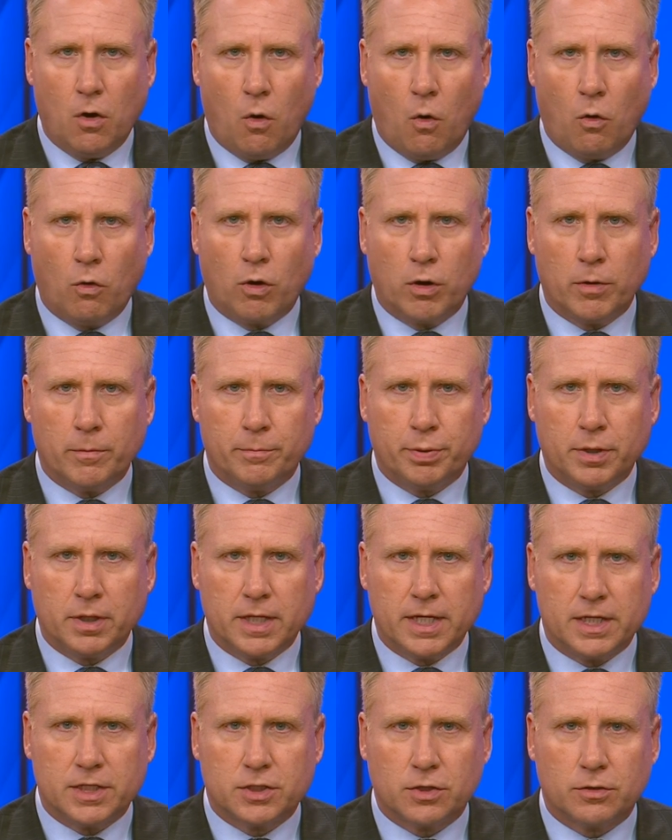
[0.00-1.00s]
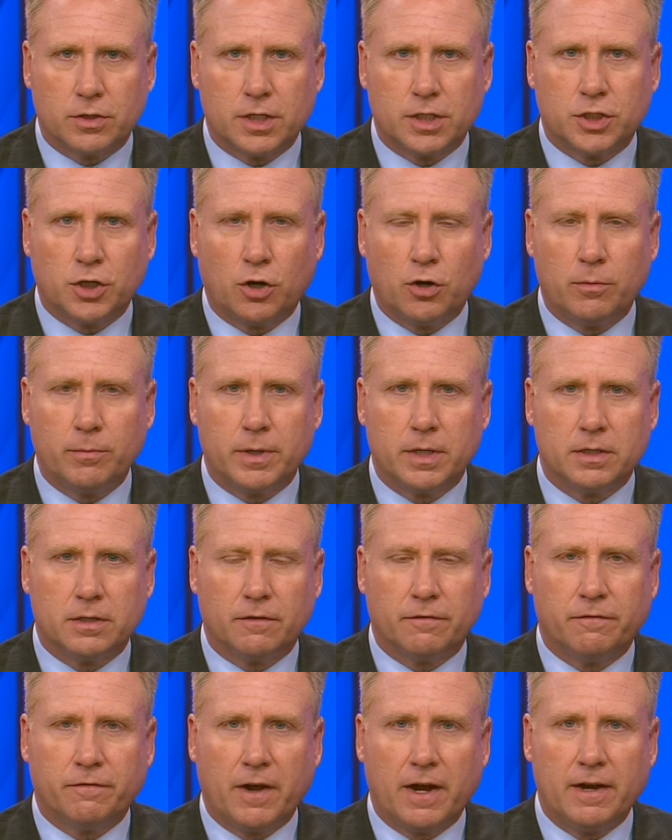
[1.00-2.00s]
Orem police are determined
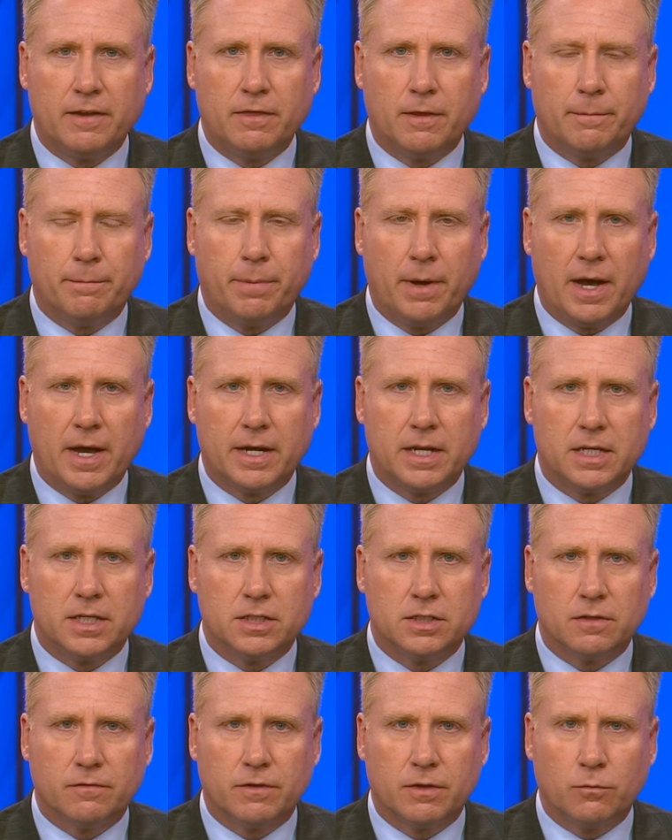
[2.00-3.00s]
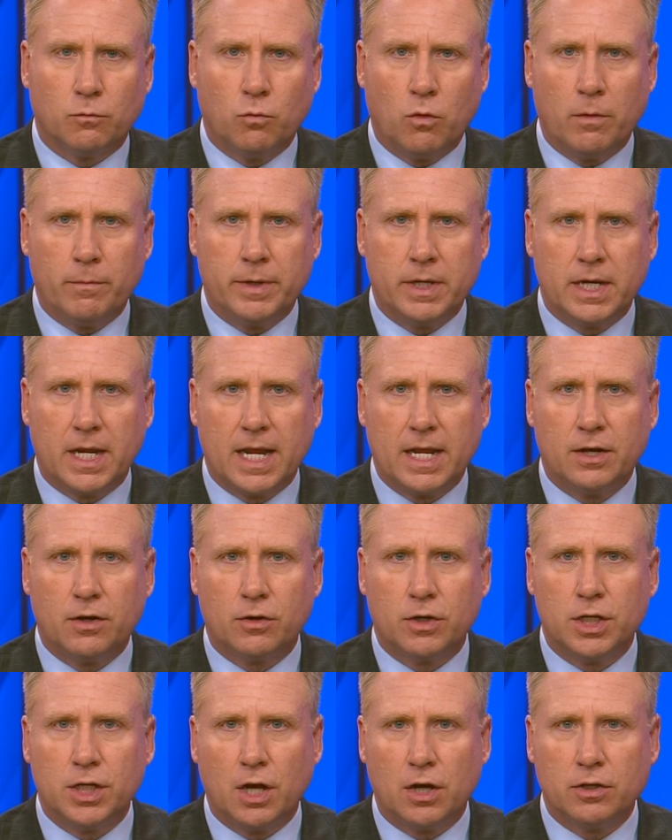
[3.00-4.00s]
to find the bodies of a woman and
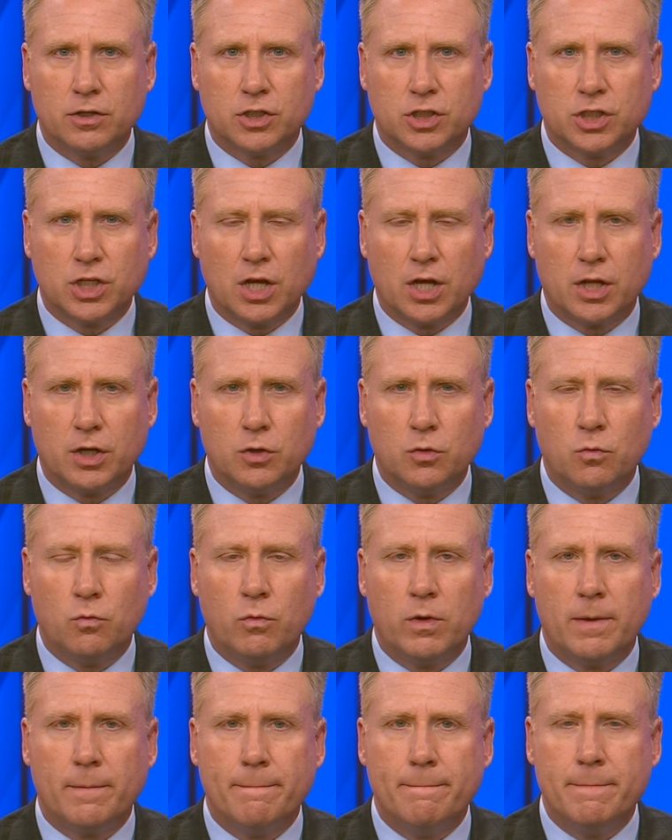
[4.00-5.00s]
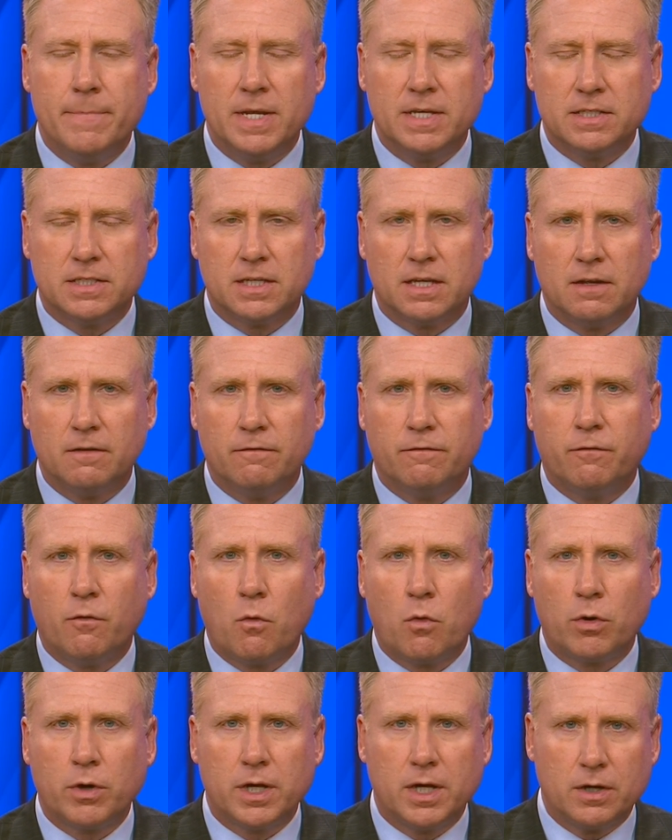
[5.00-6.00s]
her young son who went missing
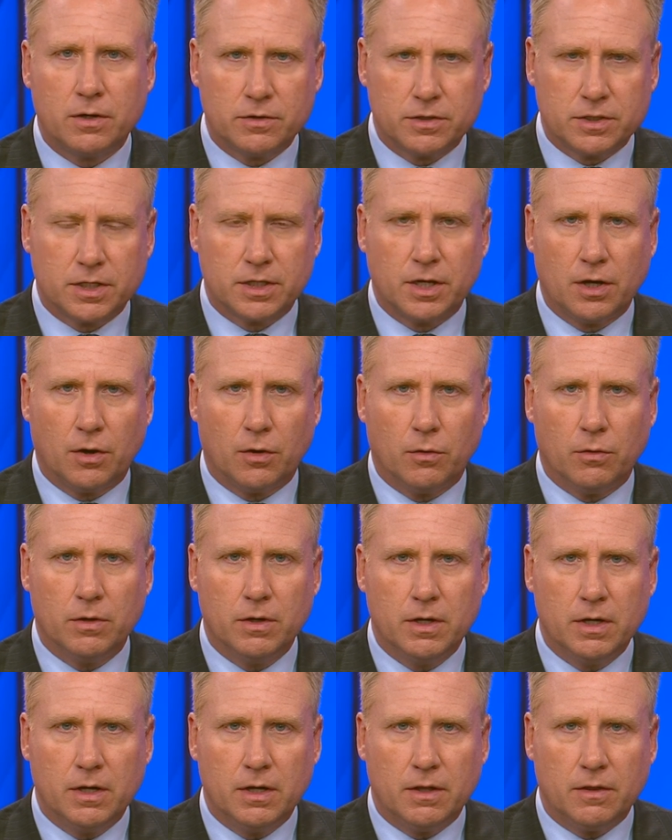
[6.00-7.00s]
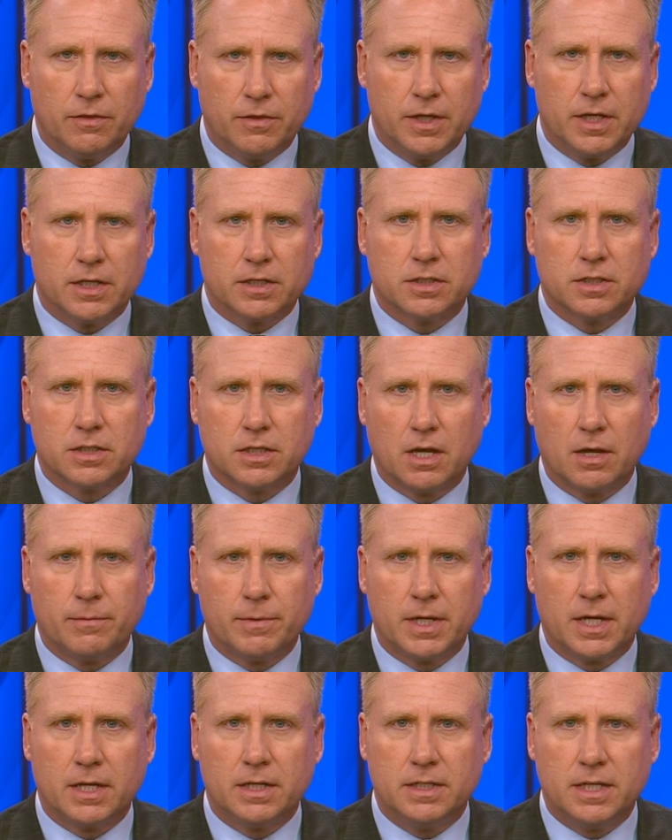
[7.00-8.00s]
four years ago. This
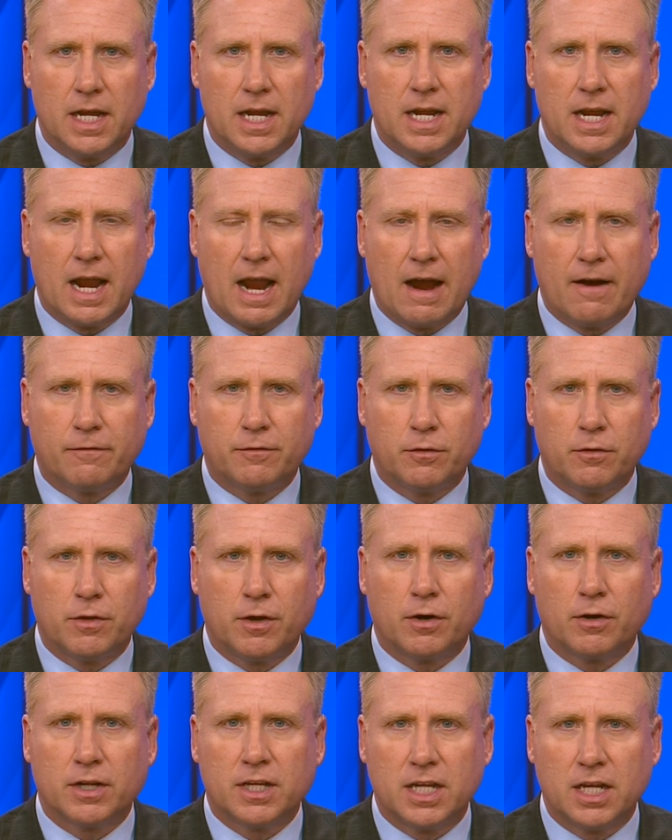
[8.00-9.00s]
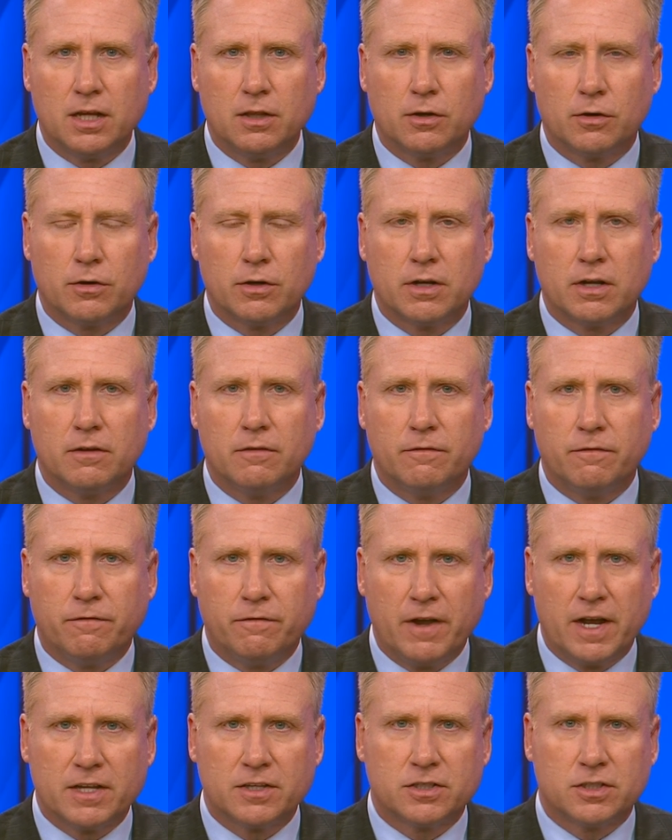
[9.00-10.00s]
coming a day after their killer
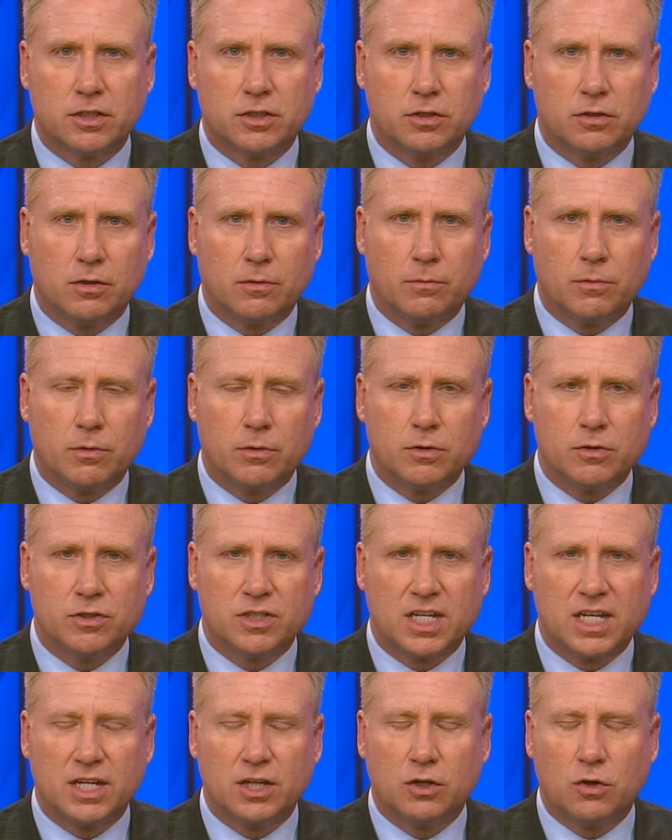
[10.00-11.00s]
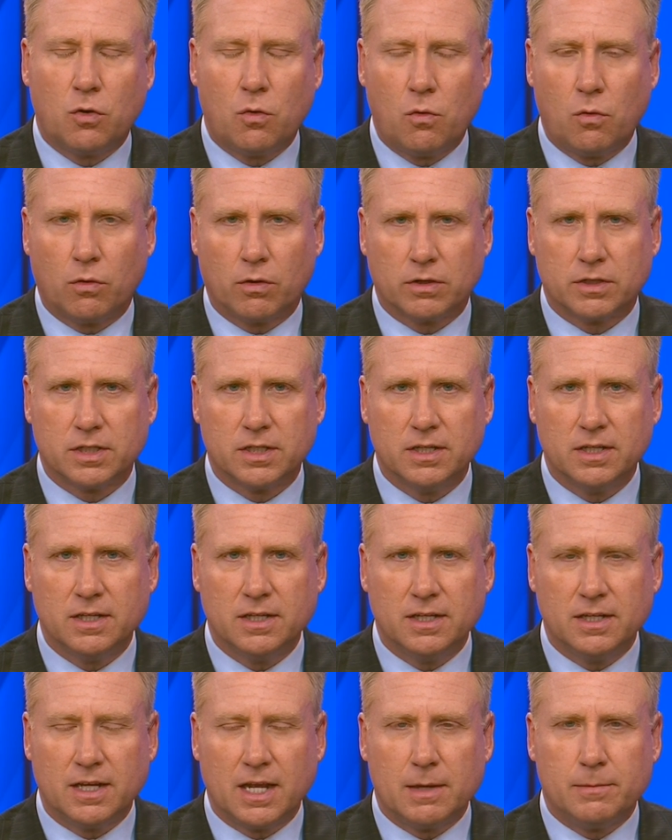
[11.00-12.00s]
confessed to the murders in court.
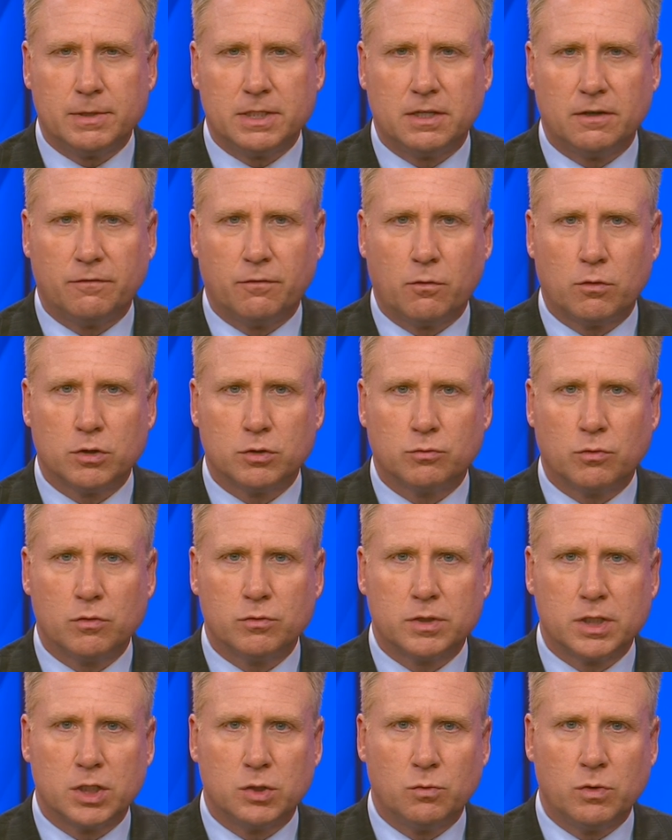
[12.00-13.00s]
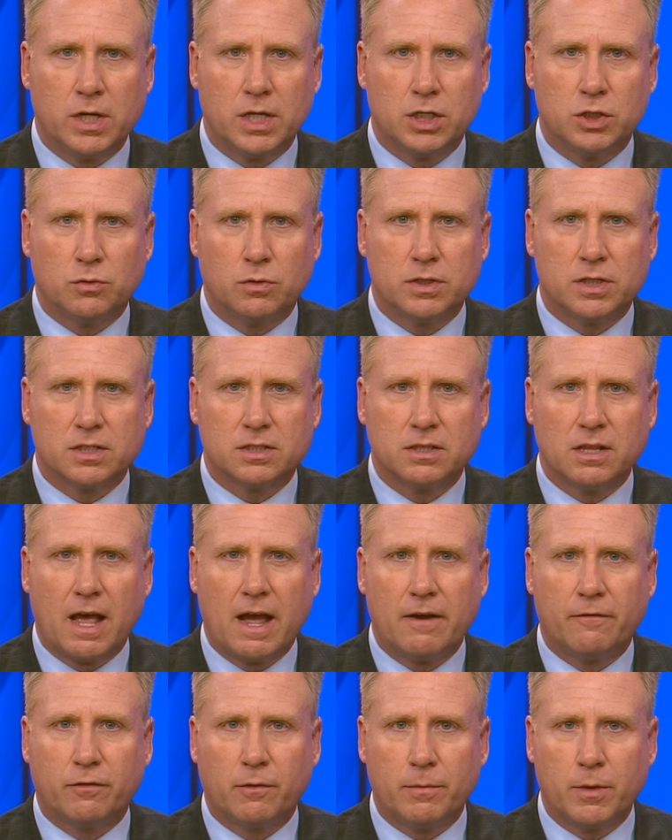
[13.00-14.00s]
ABC4's Rosie Nguyen joins us
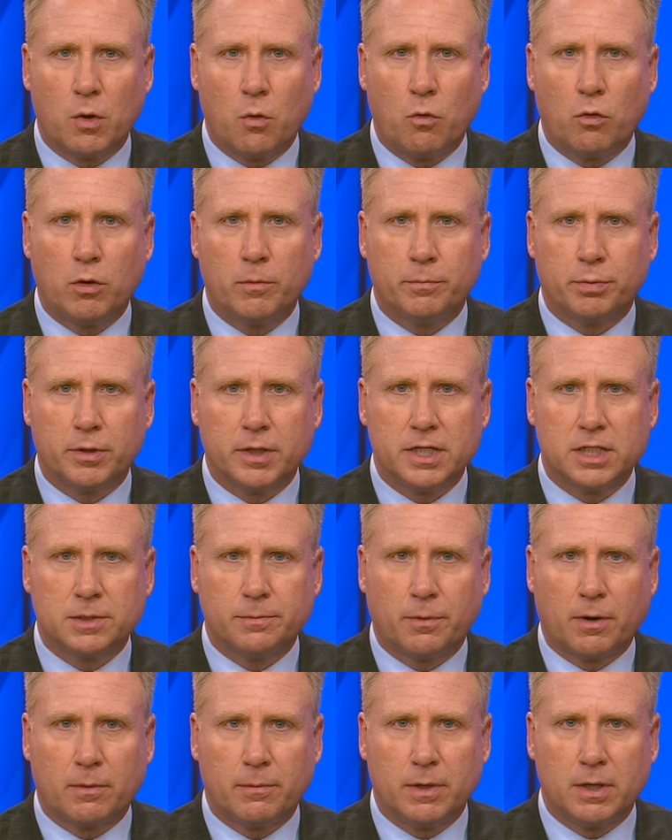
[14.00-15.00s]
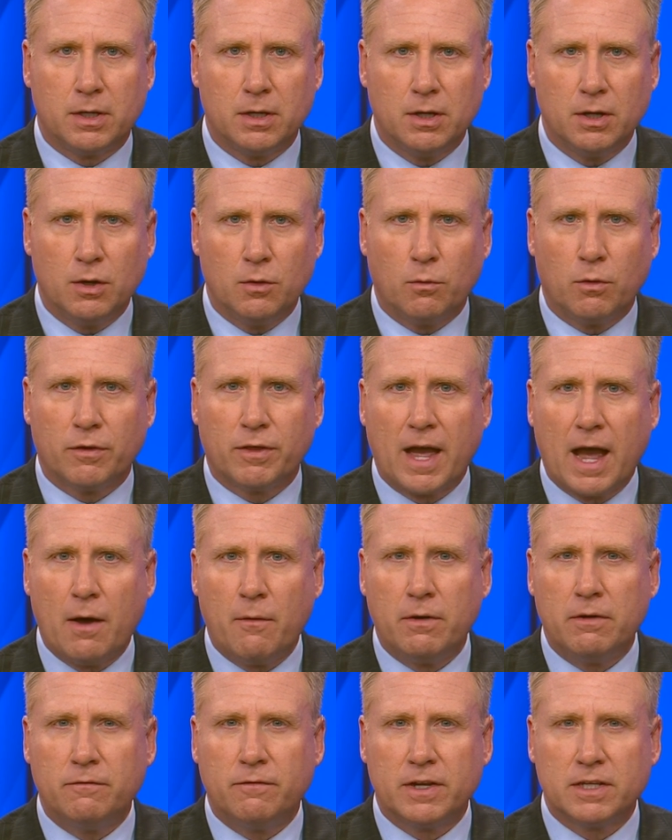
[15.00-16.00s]
live from the Orem Police Department with
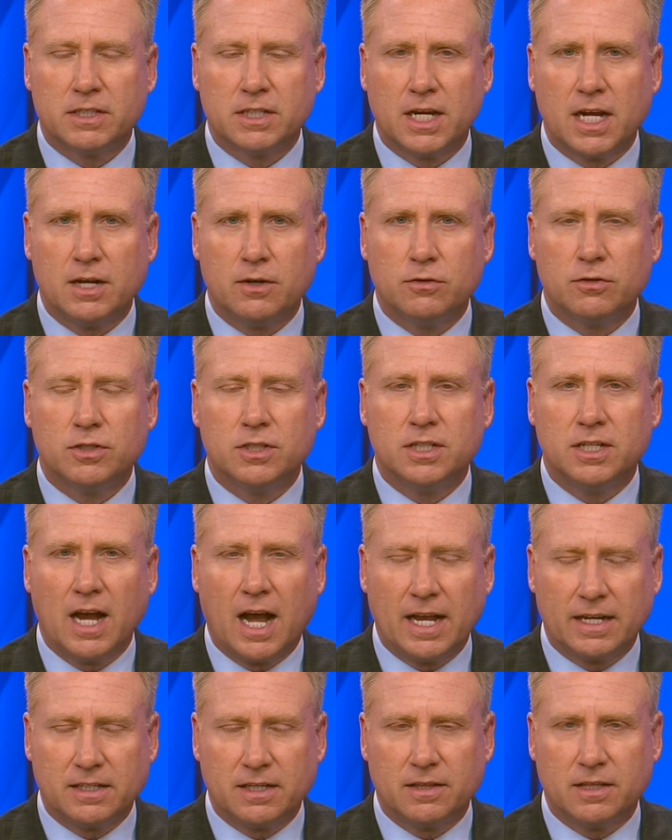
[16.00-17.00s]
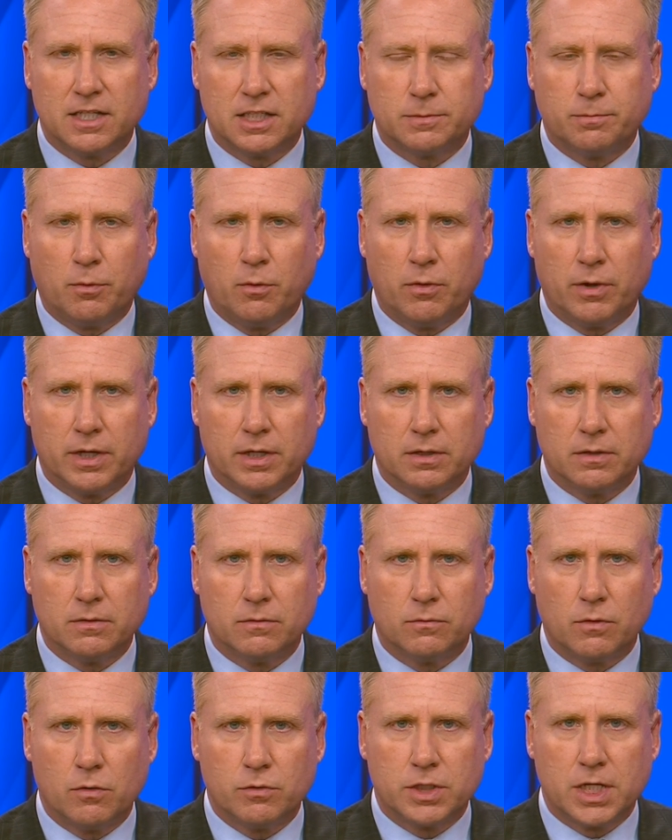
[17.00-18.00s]
how investigators got to this point.
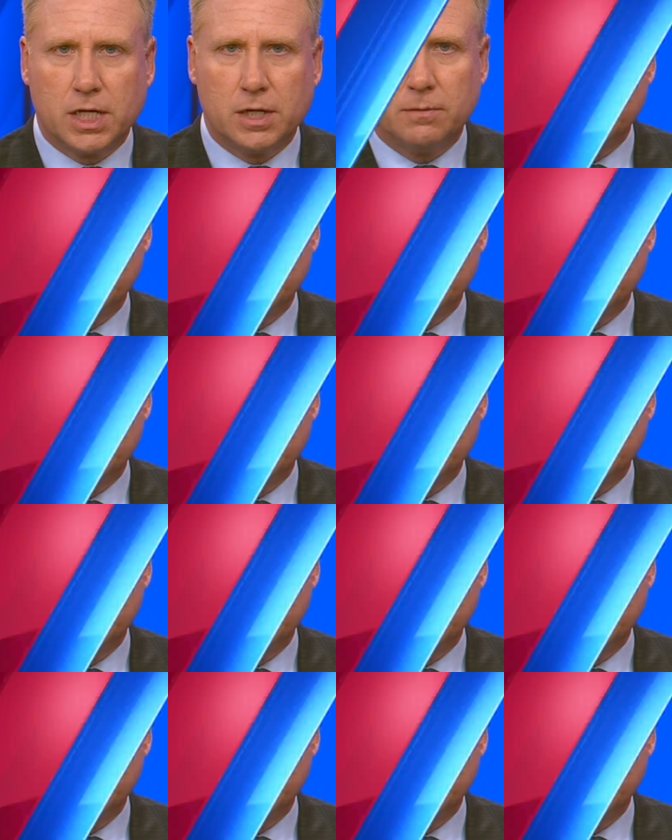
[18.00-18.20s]
Rosie?